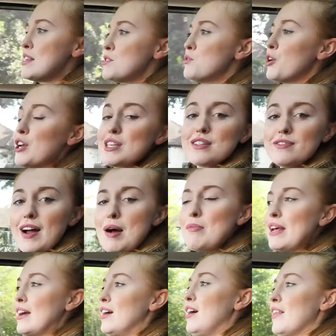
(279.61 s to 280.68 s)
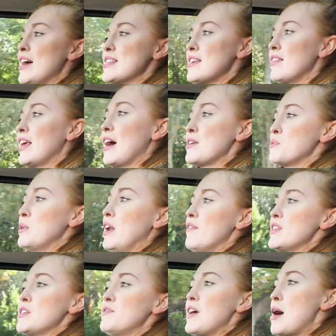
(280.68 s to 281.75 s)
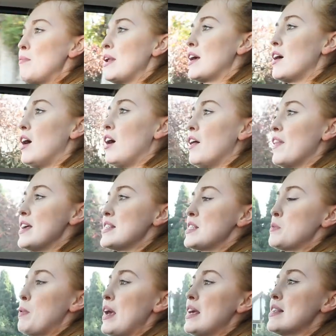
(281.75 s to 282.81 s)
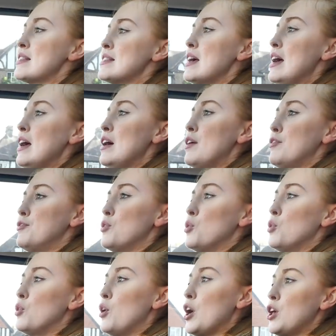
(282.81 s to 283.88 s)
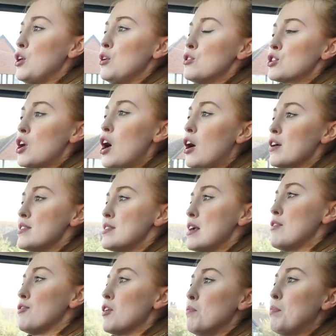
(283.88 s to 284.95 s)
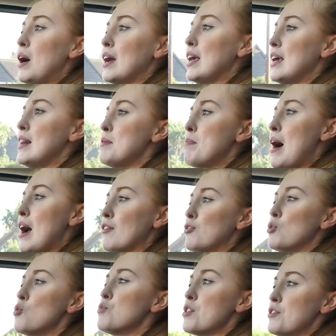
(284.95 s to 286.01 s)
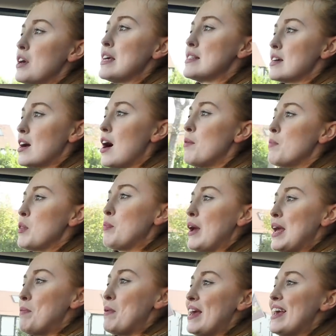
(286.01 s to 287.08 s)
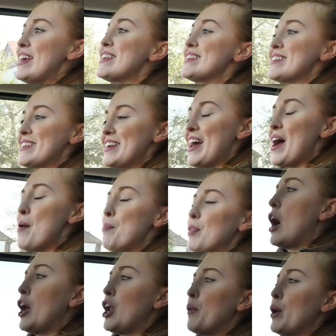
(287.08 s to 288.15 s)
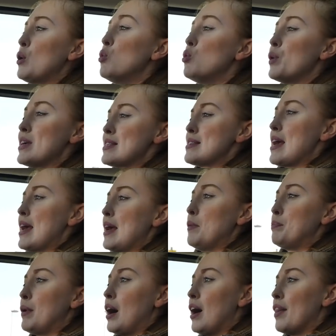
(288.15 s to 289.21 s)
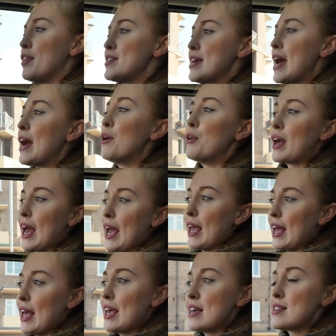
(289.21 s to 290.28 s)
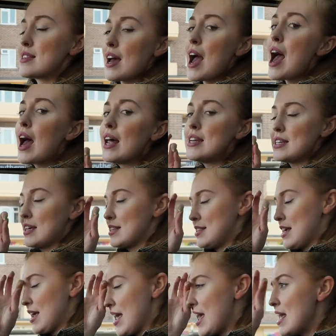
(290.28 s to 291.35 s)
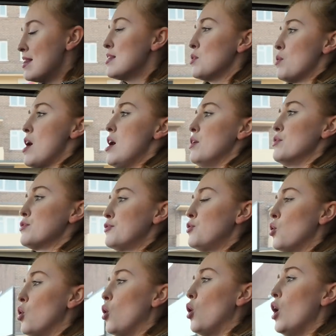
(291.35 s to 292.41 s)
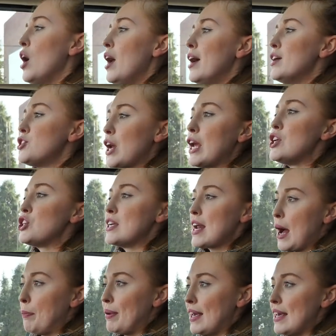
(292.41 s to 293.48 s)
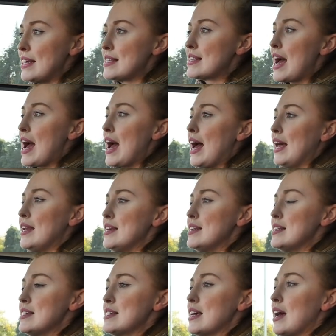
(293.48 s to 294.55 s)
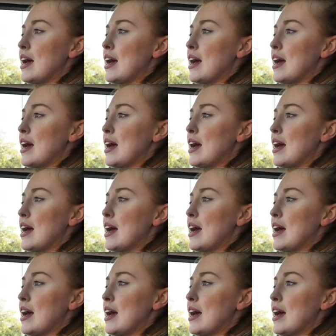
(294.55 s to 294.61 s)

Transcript: It's all good. It's a family car. That's something else we love. It's a family car. There's space for a huge car seat, for a buggy in the back, for all the things that come with babies. Yeah, I know I always say it, but the tailgate is the handiest thing in the world for changing nappies, and